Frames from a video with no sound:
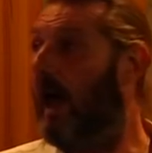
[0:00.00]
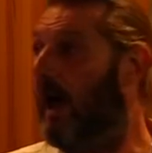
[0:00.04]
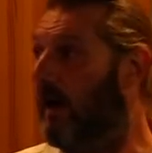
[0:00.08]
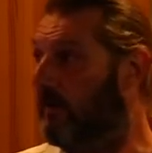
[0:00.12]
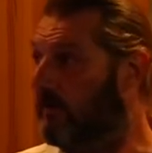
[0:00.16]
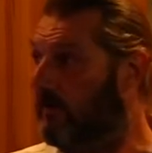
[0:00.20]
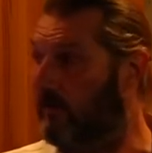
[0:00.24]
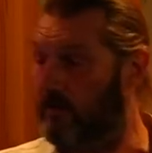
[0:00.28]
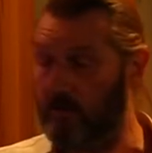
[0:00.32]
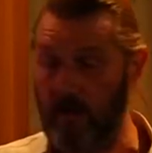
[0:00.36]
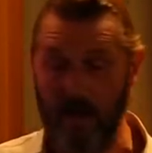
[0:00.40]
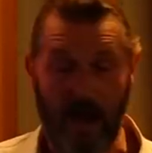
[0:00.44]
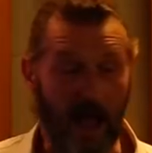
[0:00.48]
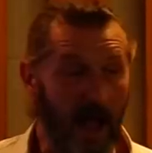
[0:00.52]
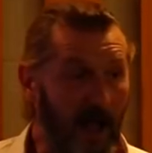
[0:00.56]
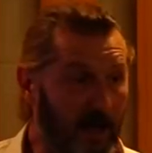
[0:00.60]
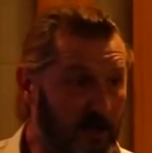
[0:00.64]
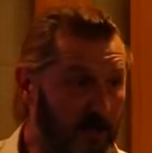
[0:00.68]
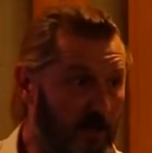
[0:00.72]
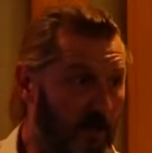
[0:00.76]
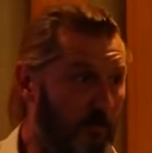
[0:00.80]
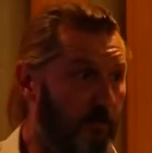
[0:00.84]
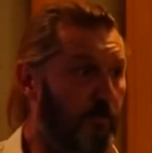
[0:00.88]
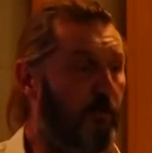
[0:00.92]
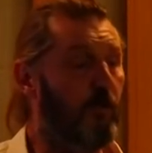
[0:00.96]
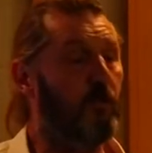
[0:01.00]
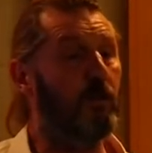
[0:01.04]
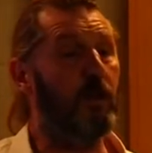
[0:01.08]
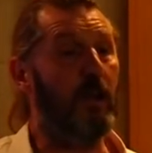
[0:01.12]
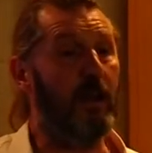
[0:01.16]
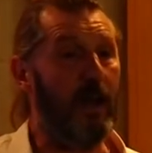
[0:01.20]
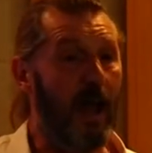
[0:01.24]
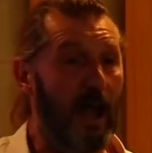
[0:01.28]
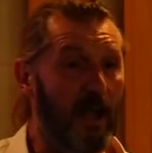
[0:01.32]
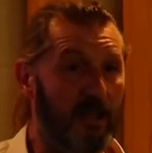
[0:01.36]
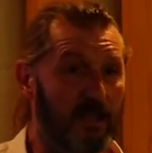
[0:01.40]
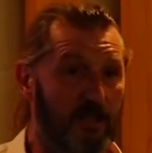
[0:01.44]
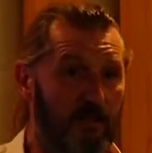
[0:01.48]
As it's an active front,
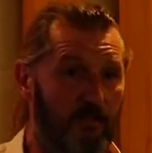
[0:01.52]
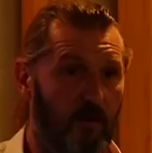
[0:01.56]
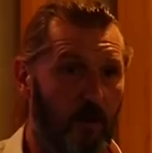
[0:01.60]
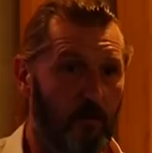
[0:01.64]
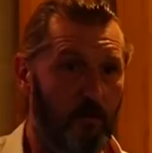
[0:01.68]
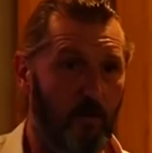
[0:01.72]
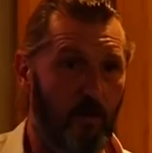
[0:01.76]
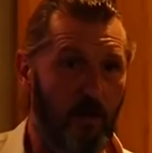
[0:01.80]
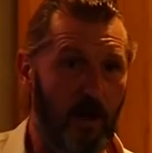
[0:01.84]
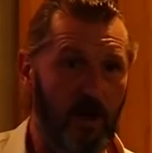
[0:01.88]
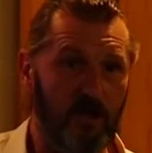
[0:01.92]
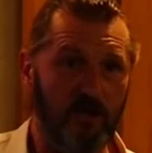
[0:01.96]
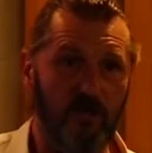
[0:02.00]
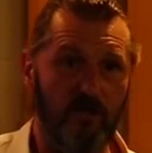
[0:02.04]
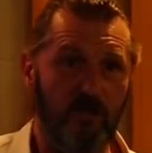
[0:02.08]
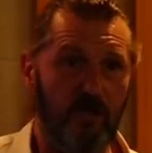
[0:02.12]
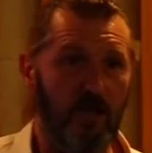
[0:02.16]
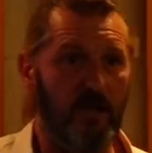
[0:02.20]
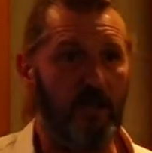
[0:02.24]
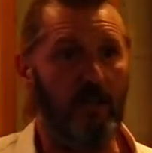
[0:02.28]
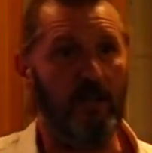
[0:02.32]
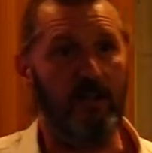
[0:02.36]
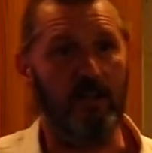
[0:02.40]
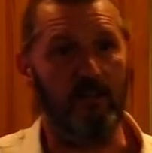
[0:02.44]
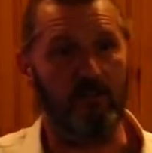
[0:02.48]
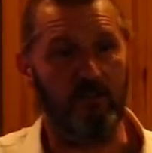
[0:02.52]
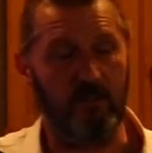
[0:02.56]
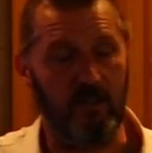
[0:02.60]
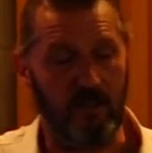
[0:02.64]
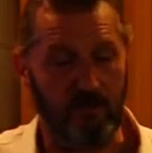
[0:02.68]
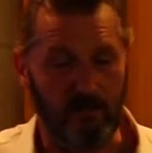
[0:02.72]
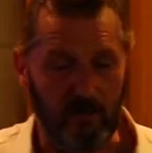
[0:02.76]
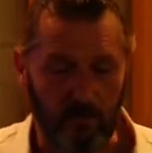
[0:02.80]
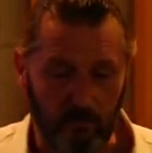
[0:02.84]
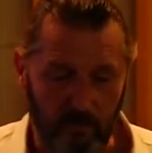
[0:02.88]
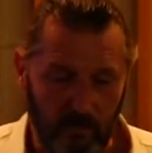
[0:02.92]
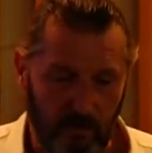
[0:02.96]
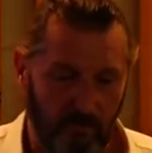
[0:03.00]
in active operations, it can
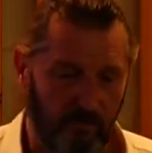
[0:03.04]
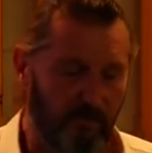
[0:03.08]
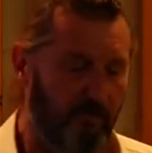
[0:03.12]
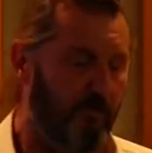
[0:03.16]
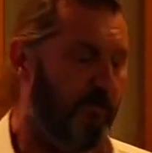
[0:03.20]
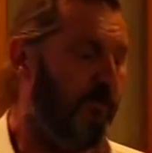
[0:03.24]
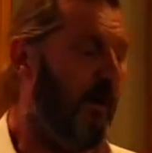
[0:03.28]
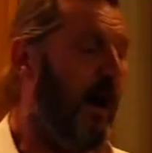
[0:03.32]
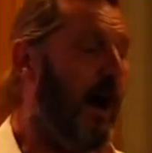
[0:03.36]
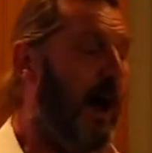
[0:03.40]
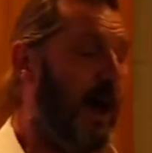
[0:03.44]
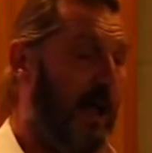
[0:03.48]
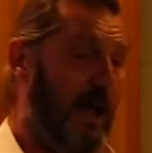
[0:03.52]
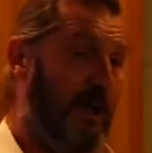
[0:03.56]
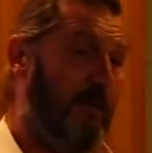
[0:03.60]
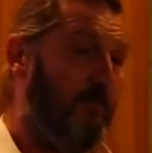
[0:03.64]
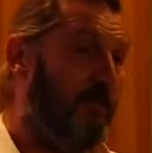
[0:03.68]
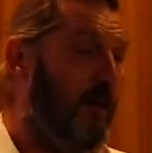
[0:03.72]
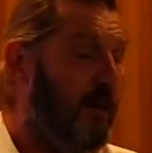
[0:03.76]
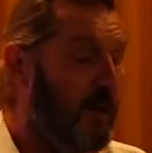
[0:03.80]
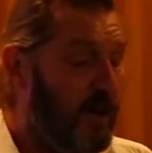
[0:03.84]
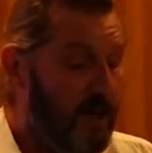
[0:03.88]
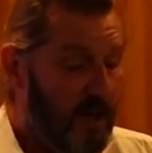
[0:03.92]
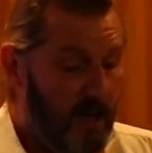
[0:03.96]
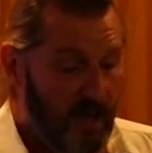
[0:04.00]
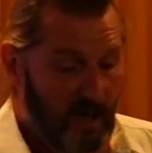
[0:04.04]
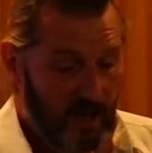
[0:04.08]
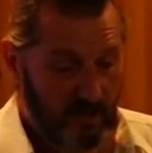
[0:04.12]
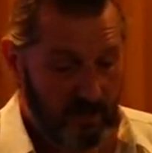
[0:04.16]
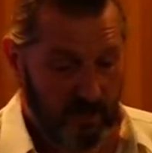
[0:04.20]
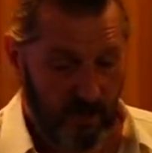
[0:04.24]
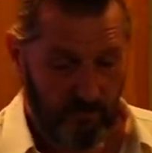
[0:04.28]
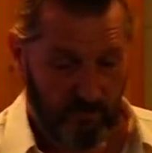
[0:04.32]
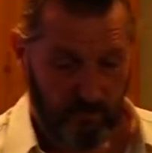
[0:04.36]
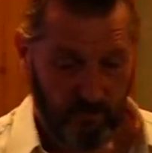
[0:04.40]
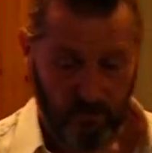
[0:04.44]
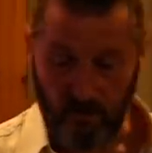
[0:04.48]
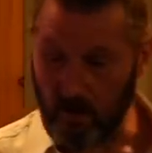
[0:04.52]
consist up to five
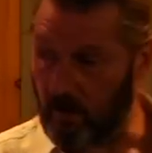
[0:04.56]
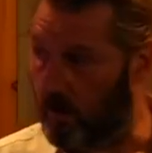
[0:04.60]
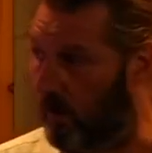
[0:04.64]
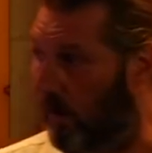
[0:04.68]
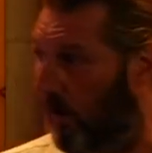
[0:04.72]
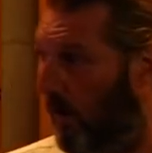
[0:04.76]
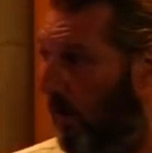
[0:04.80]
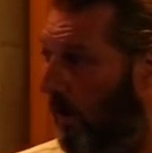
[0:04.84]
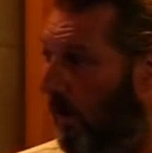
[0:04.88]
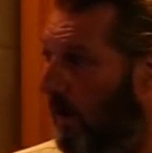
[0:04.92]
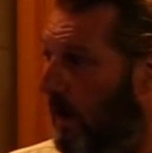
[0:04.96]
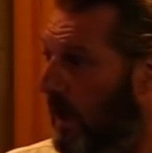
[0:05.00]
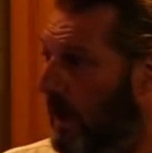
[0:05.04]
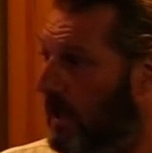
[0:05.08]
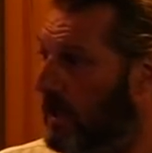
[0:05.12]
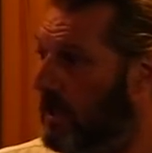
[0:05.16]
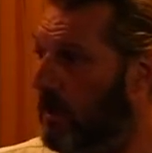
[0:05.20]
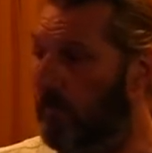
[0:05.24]
different corps.